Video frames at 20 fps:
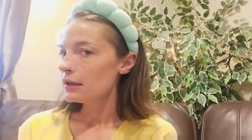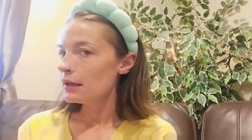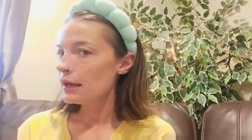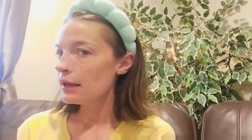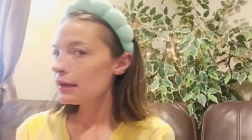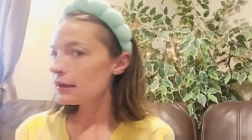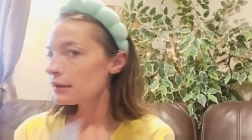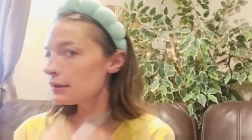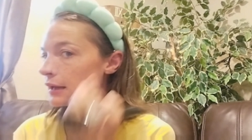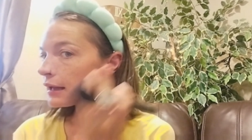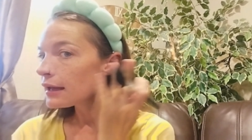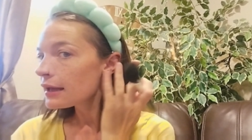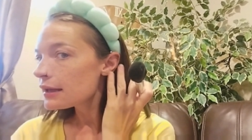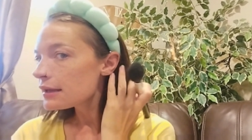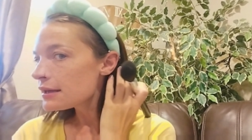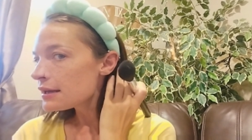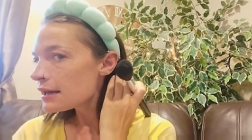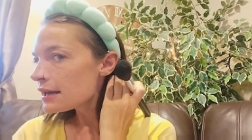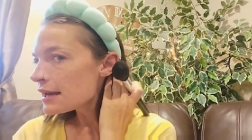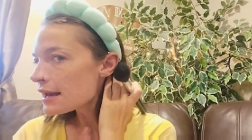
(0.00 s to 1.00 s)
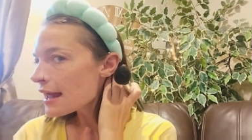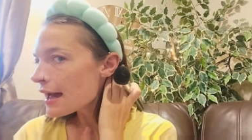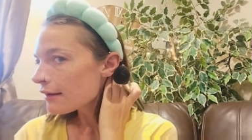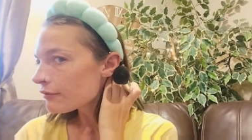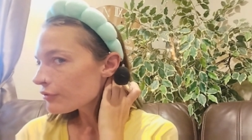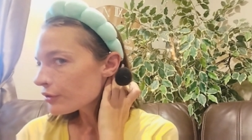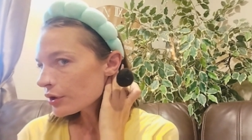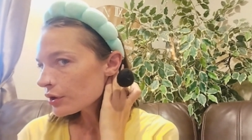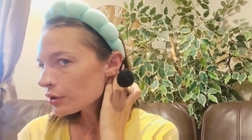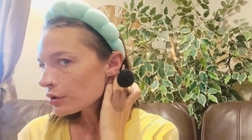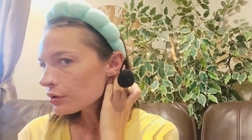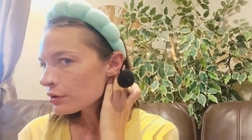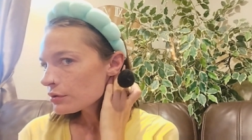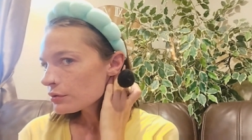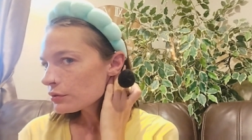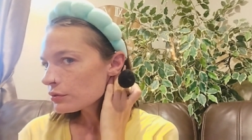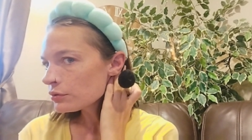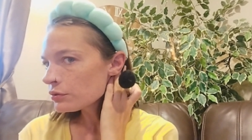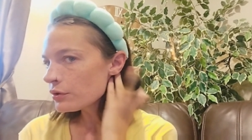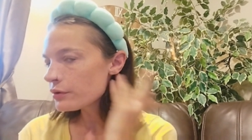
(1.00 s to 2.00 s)
And it never
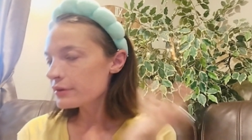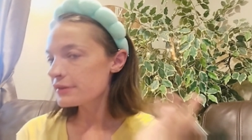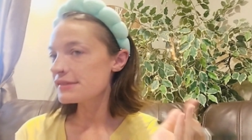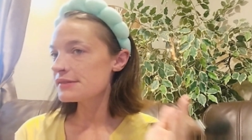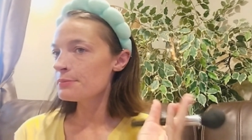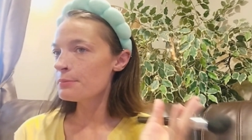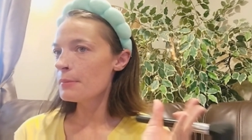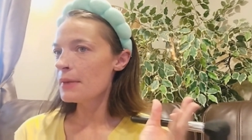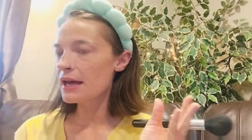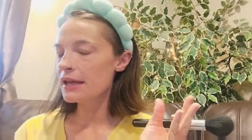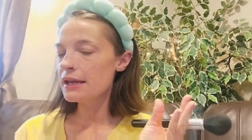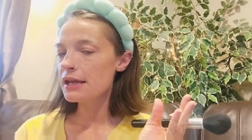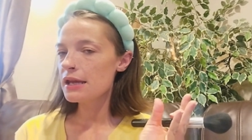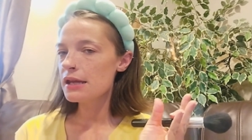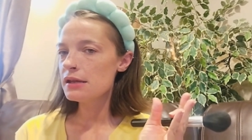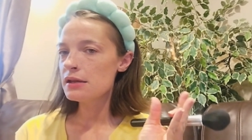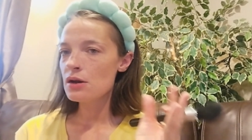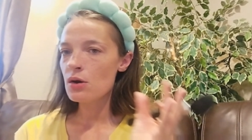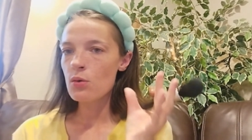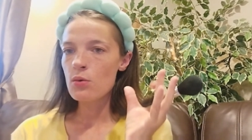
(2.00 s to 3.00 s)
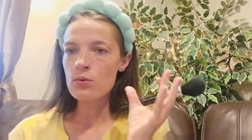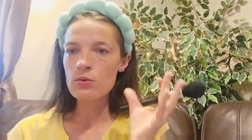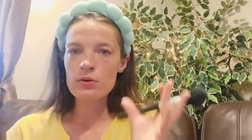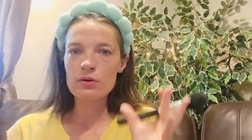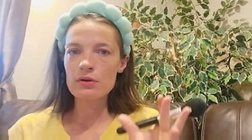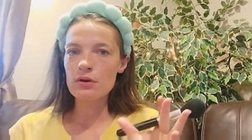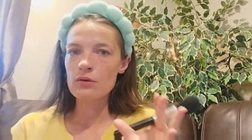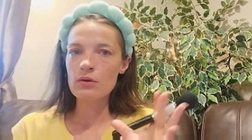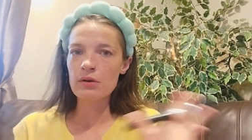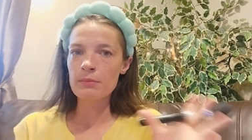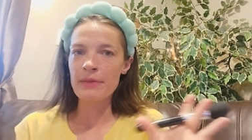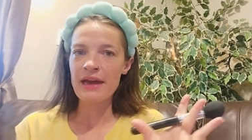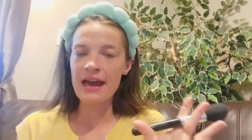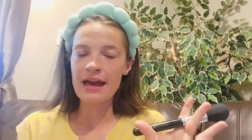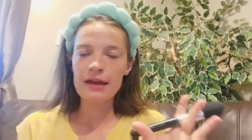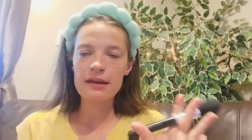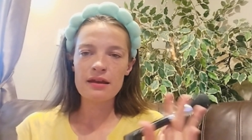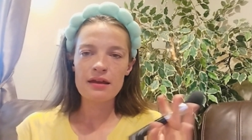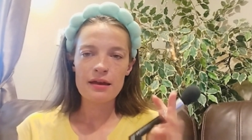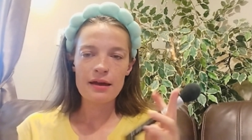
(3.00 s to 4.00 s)
looks muddy or
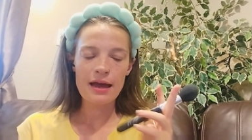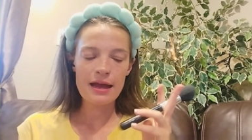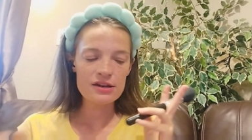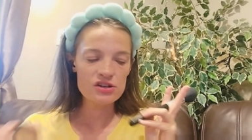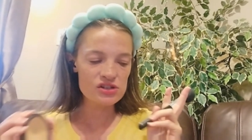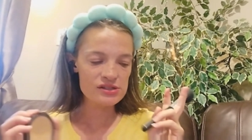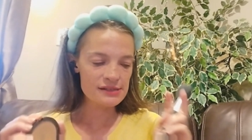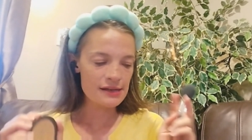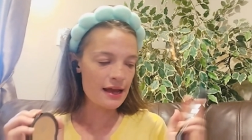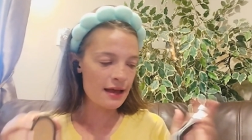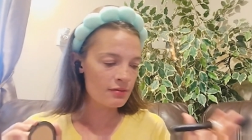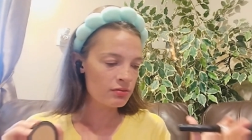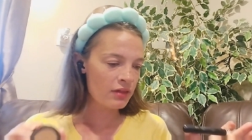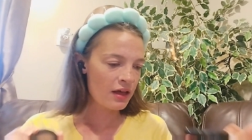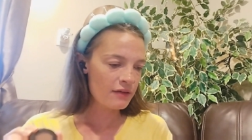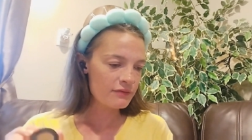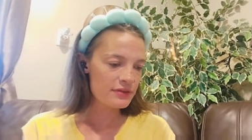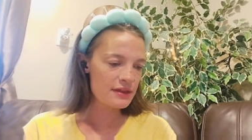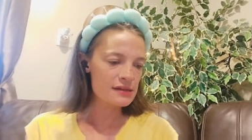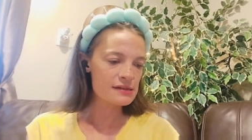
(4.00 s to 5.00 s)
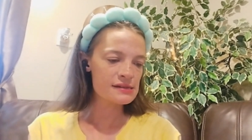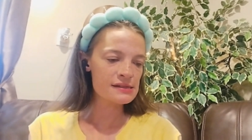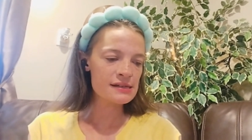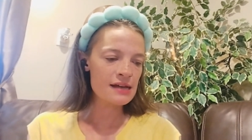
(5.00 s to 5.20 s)
bad. I love this